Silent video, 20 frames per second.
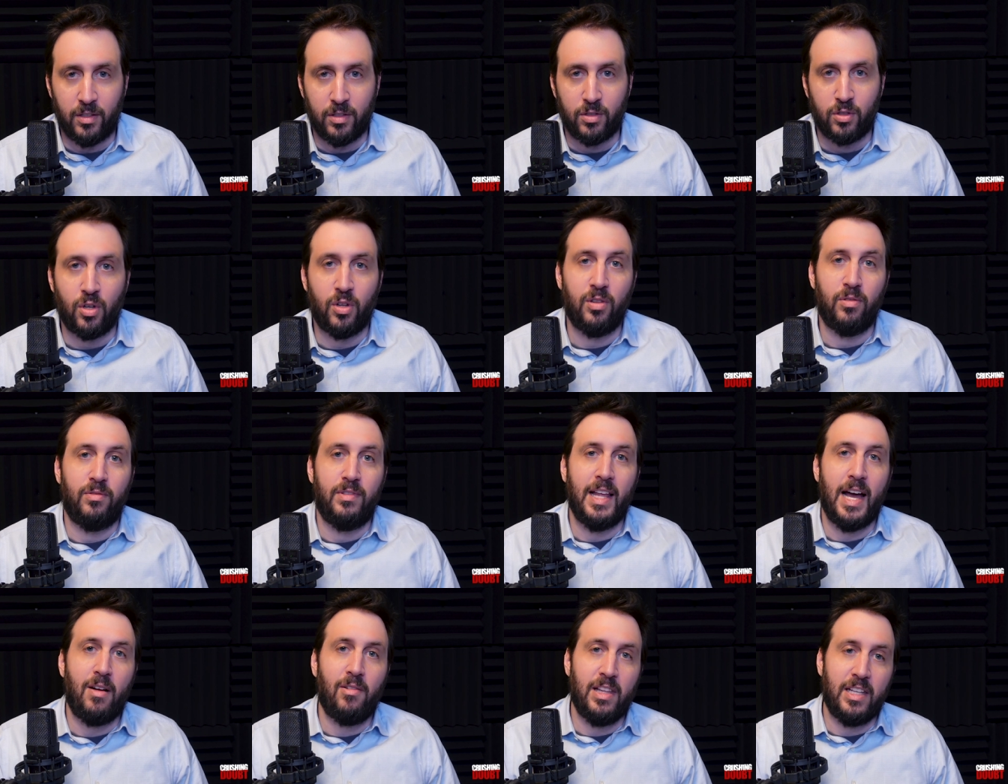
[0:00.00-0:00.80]
So
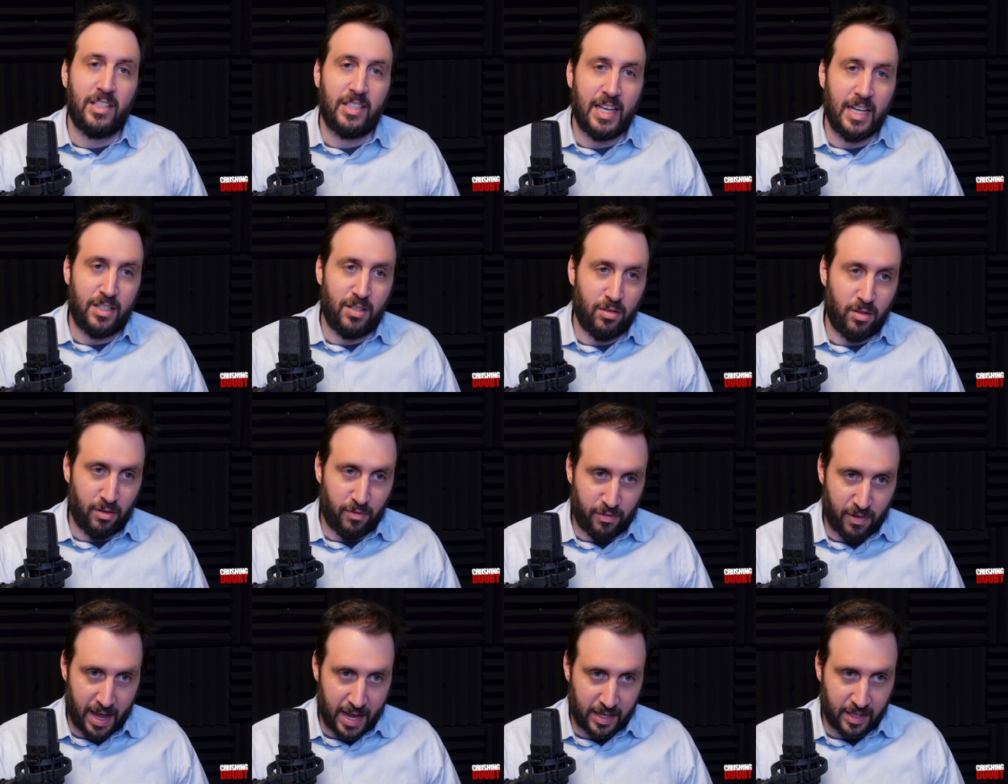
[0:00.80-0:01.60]
now let's get to the
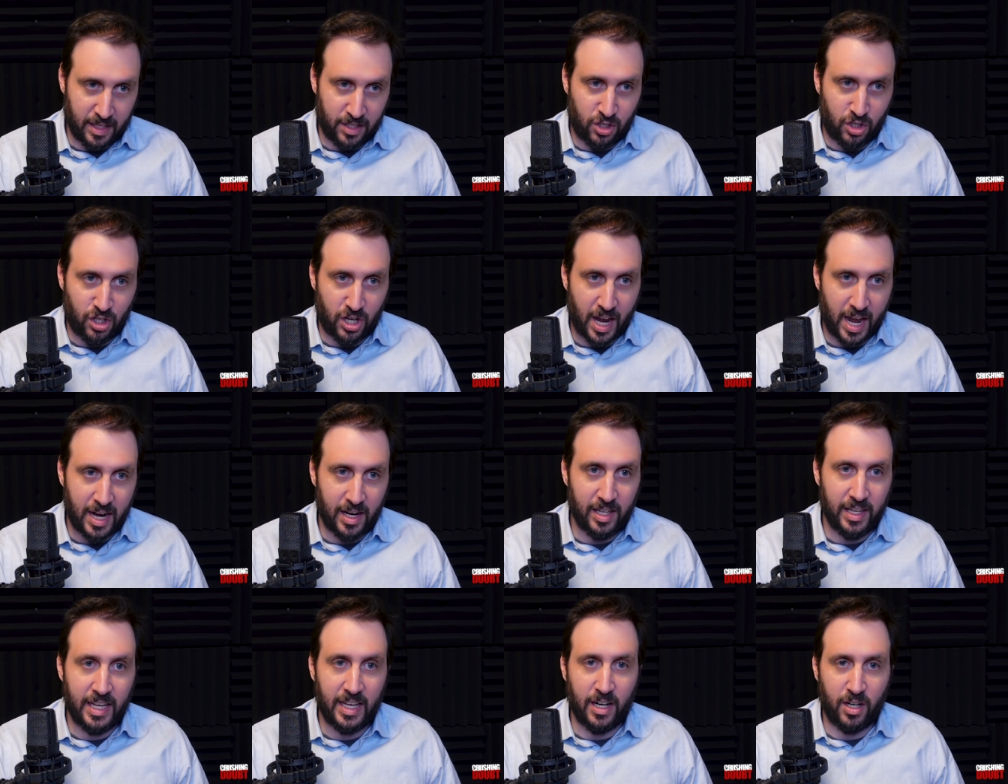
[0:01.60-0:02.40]
fact that
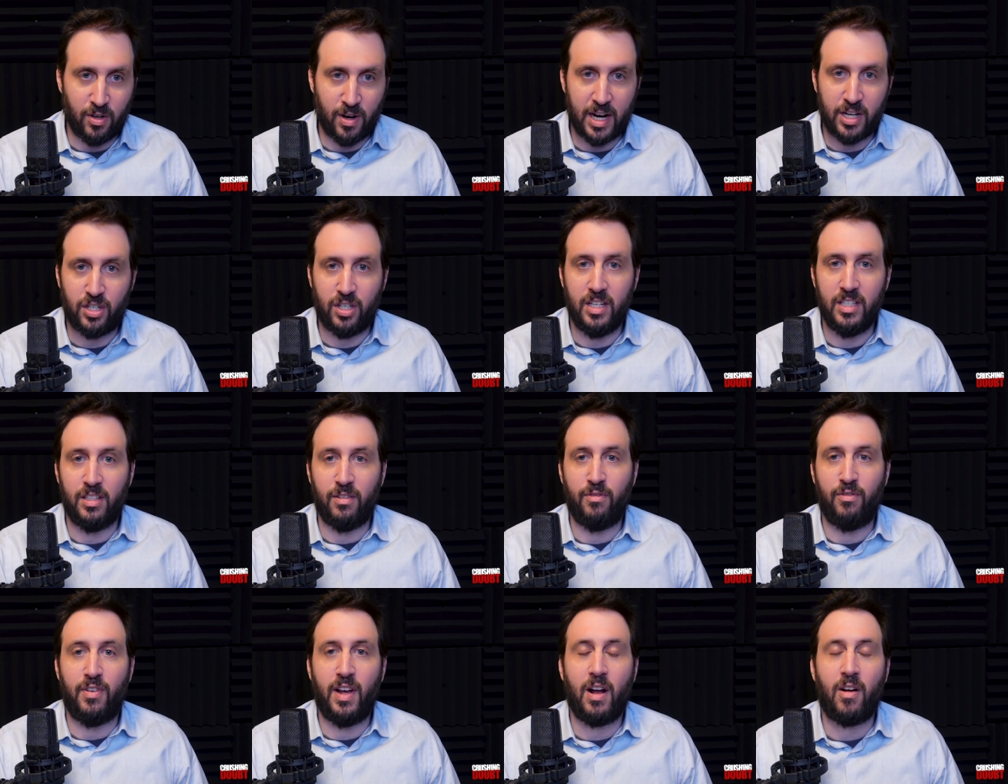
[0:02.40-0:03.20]
channeling aggression is a
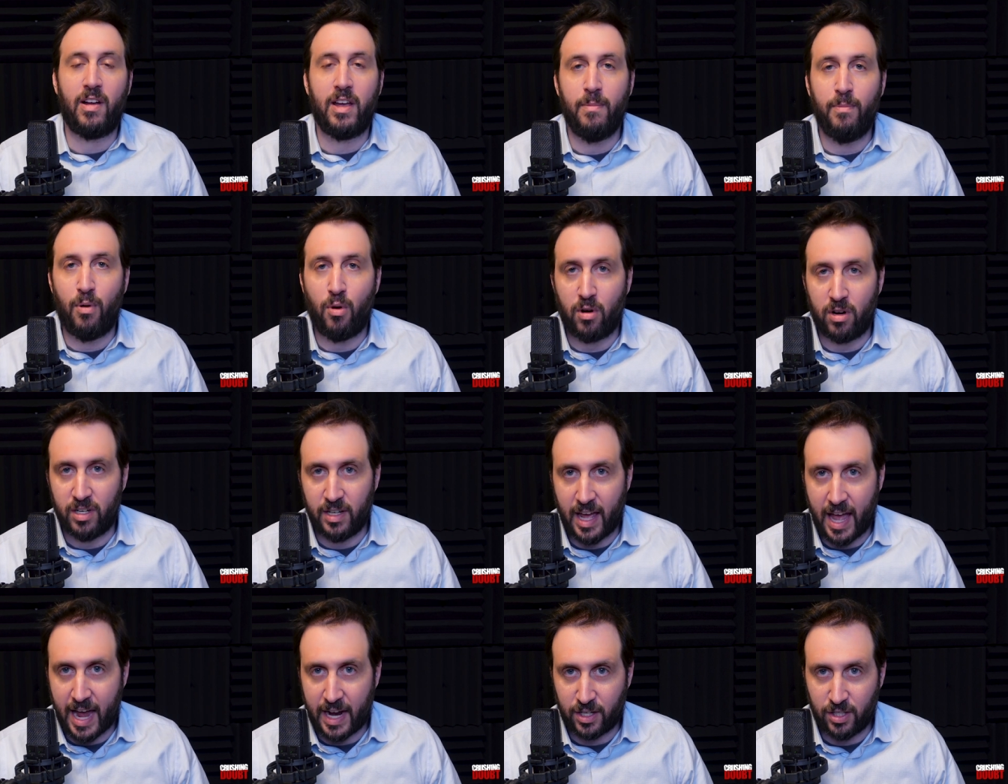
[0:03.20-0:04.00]
very
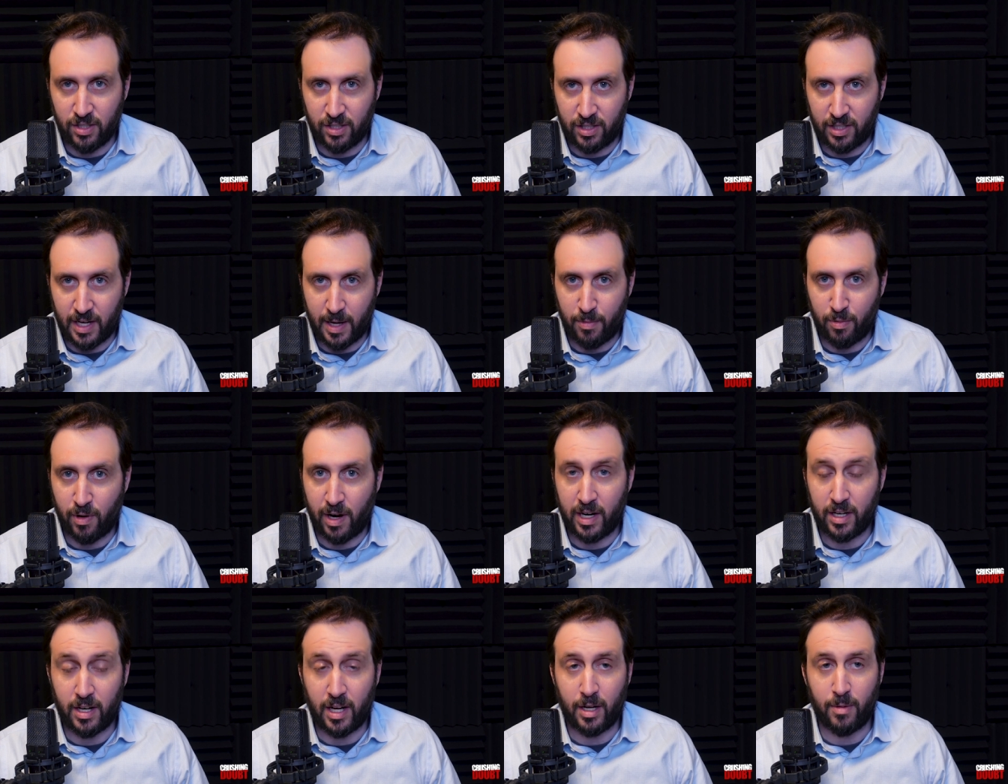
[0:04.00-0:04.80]
important action step. When
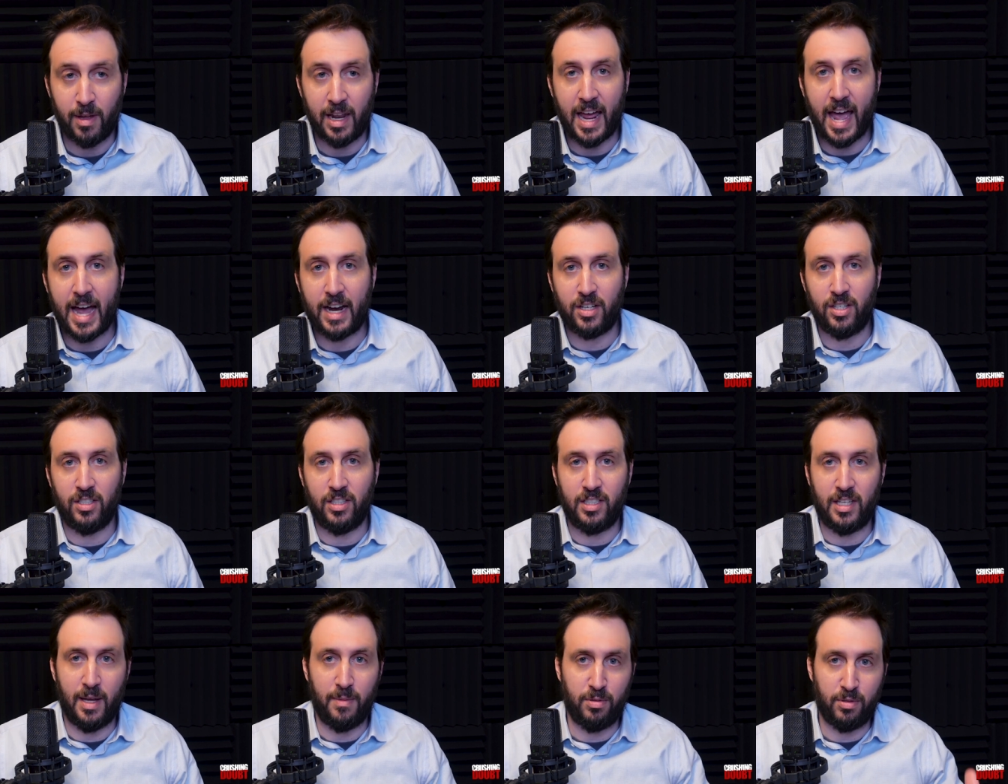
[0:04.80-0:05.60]
I talk about action
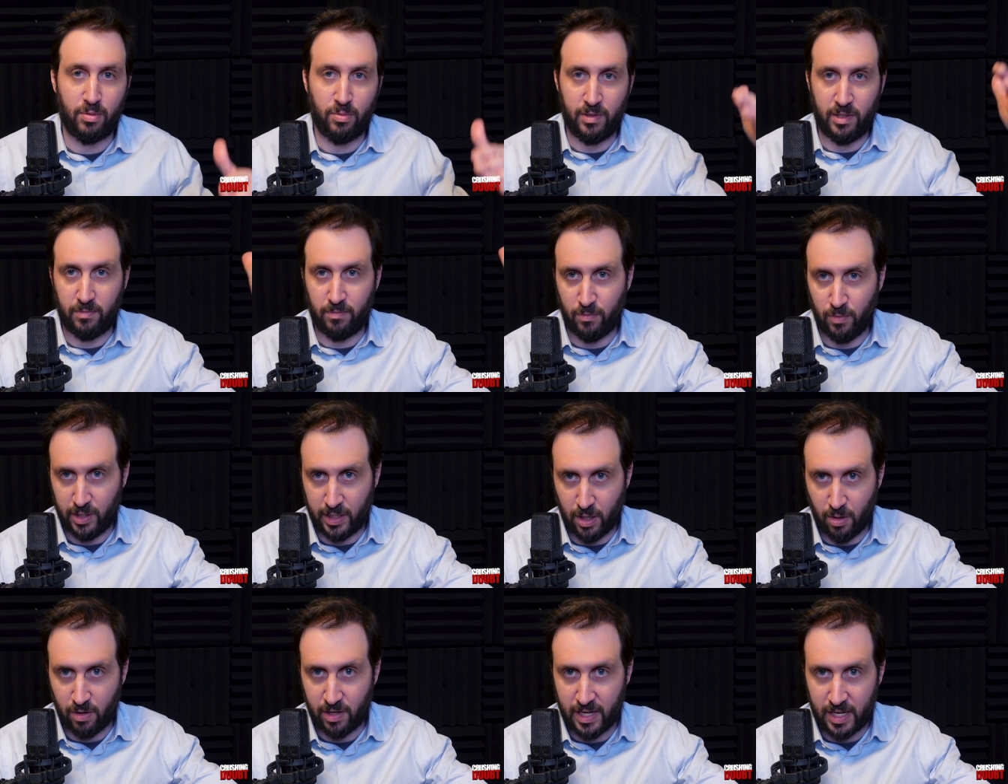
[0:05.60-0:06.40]
steps, we, we
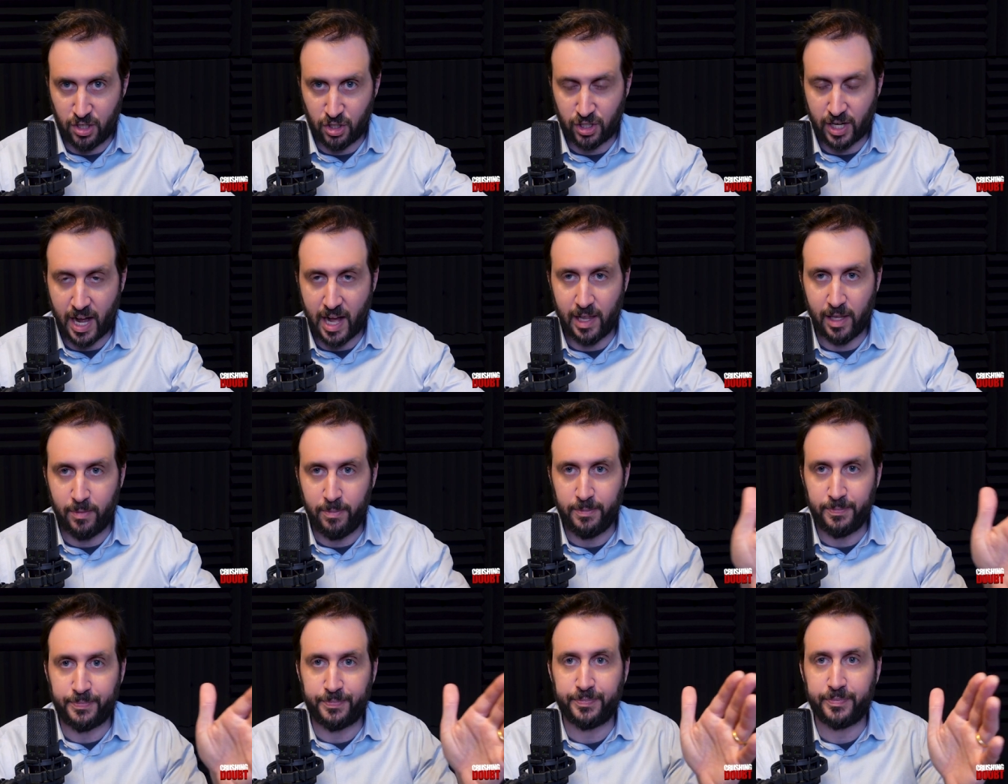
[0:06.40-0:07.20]
go to each
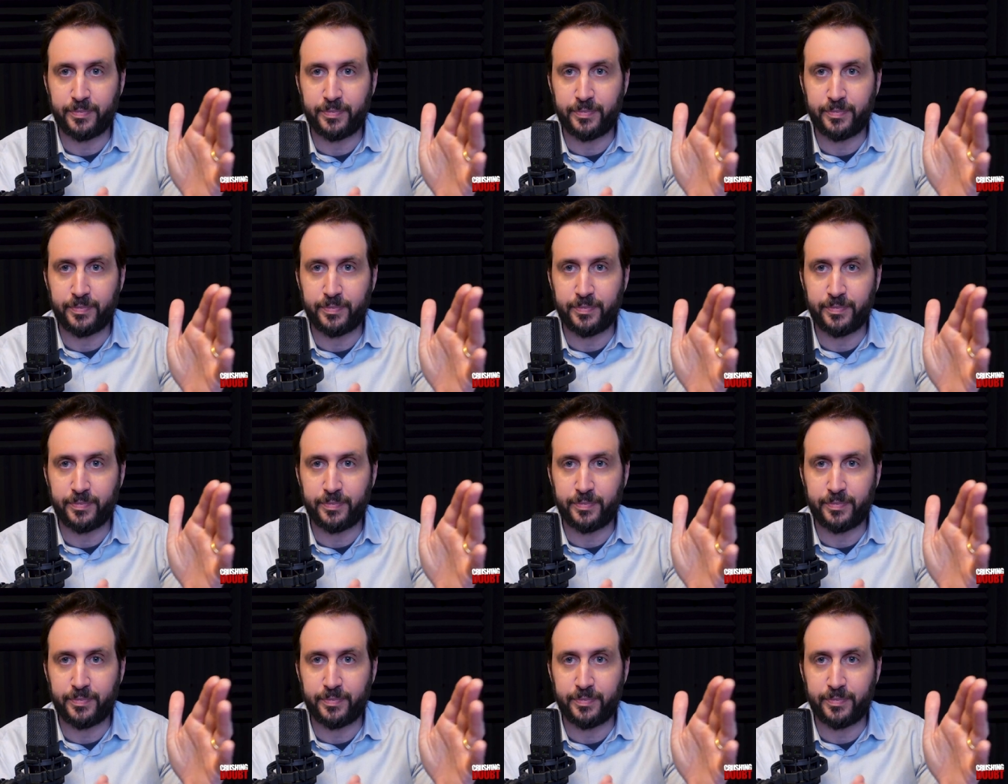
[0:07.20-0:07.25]
column